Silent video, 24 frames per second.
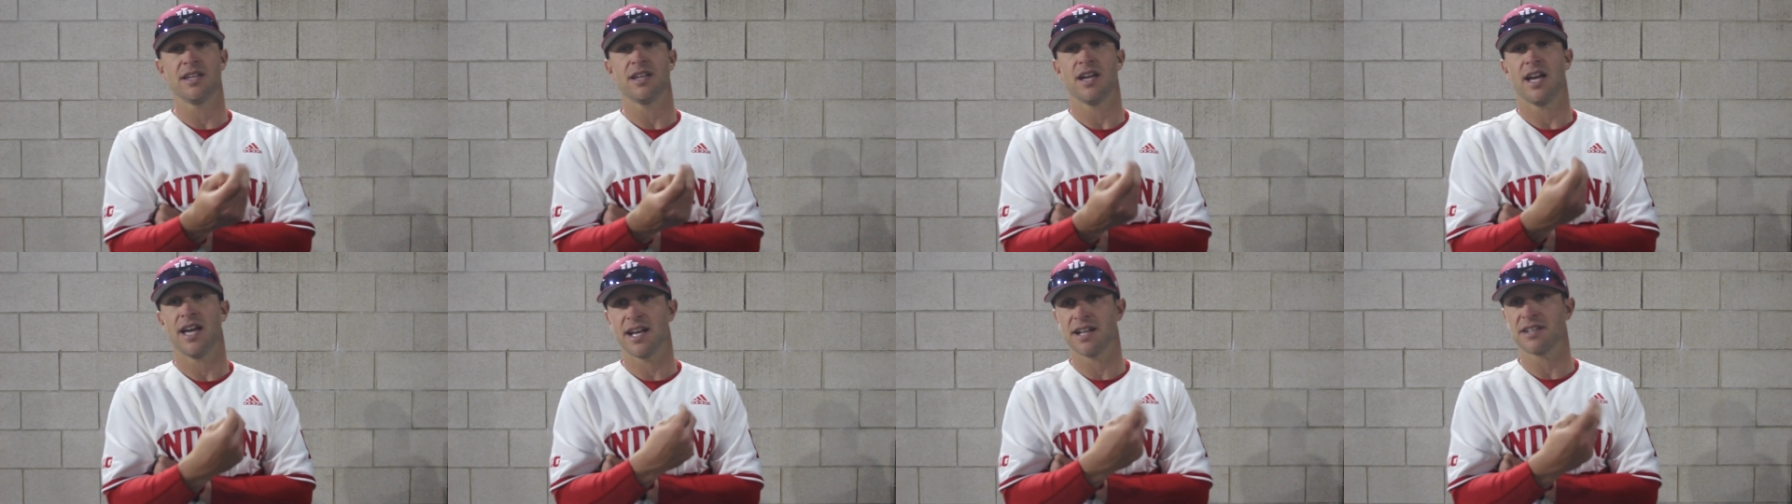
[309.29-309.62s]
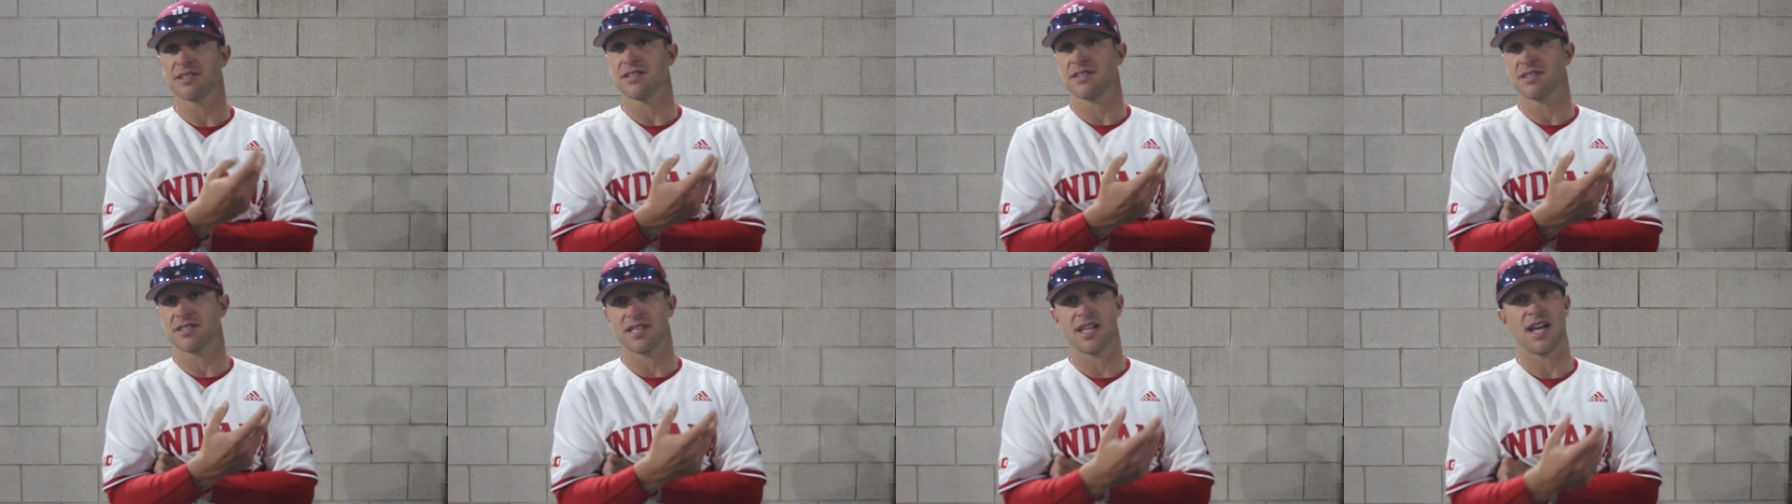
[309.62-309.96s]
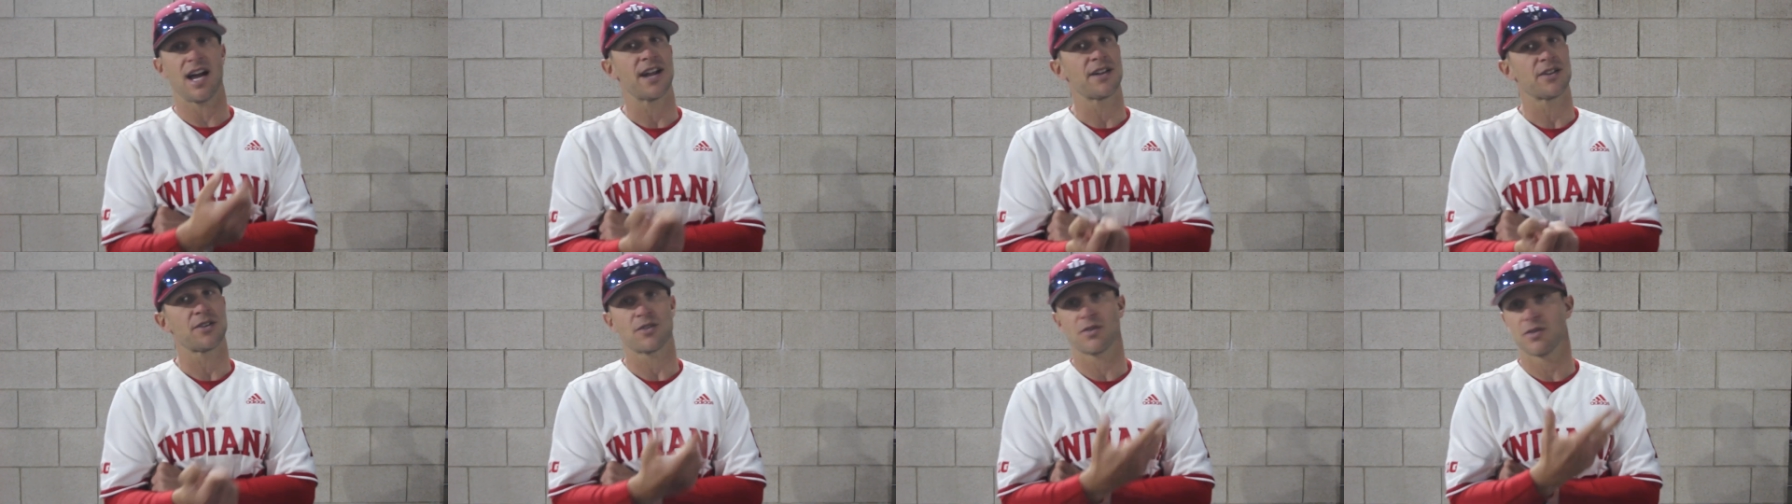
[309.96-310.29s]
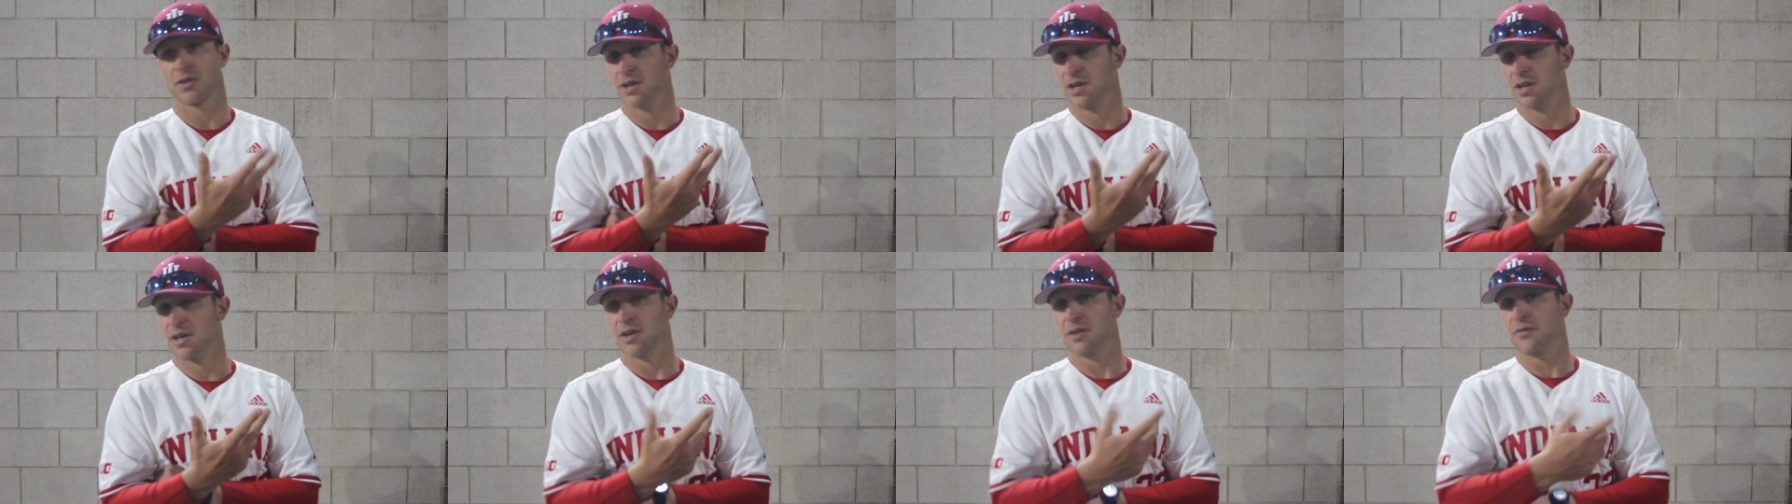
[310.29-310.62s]
hangs a slider
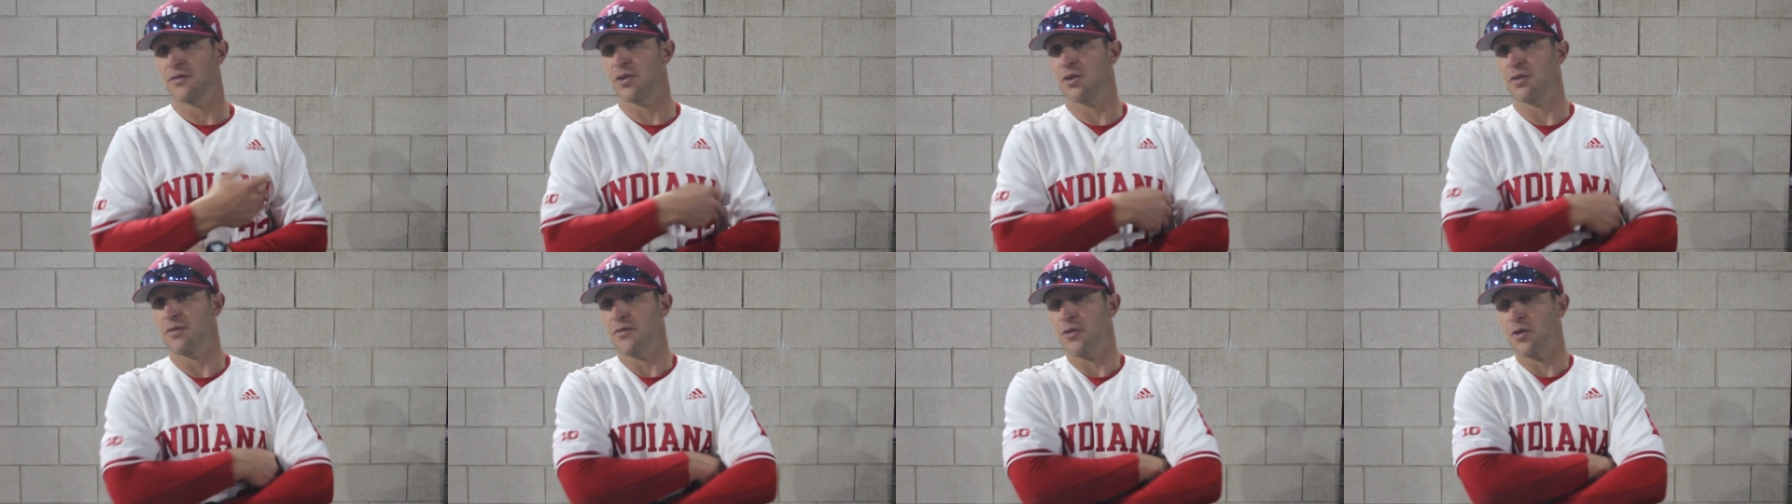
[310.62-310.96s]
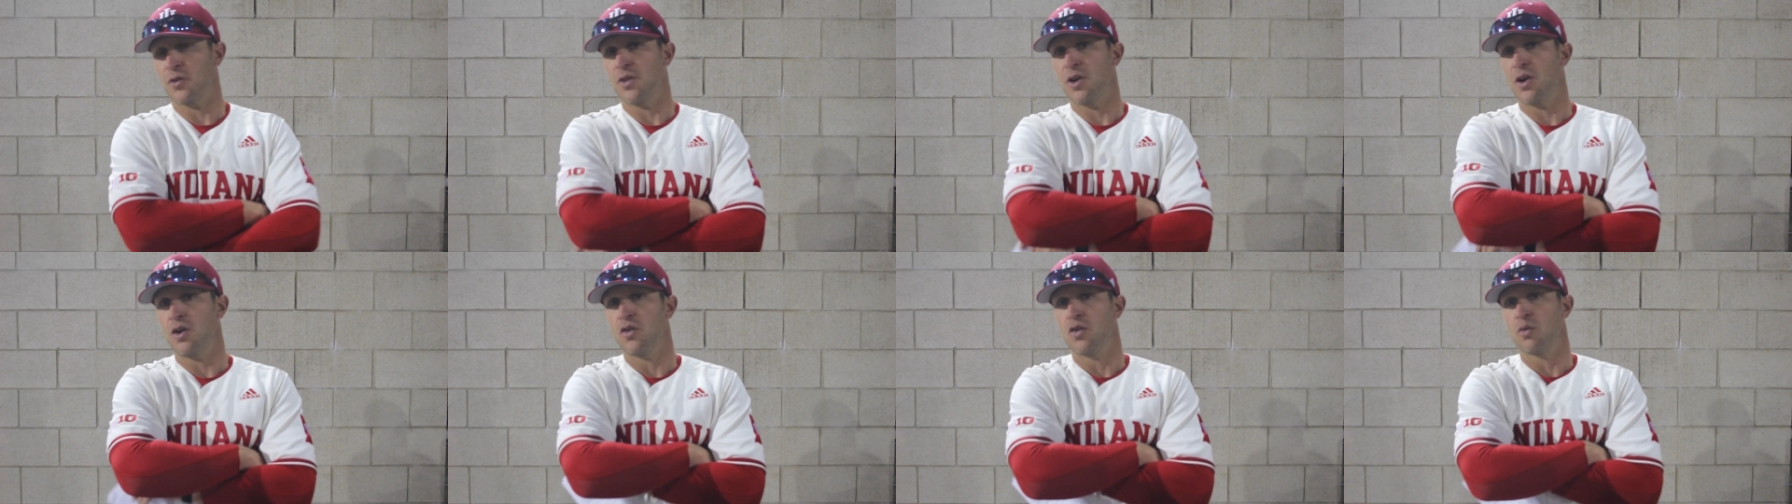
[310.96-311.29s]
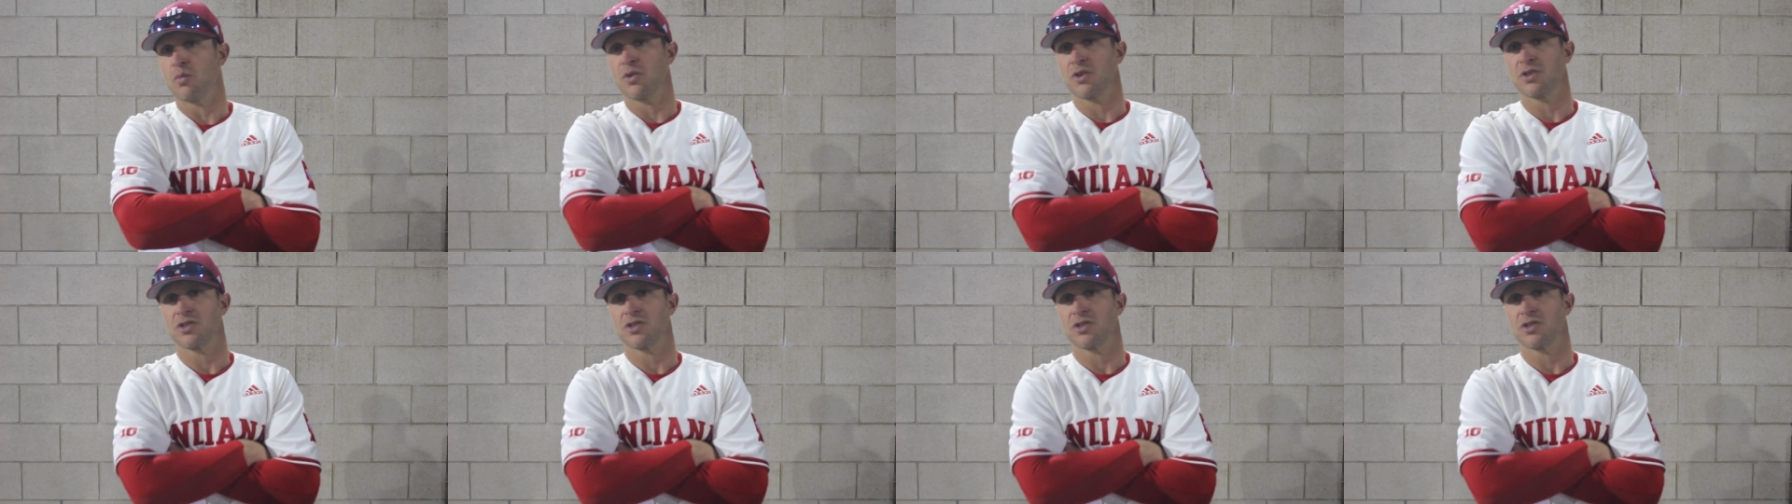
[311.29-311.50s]
for the homer.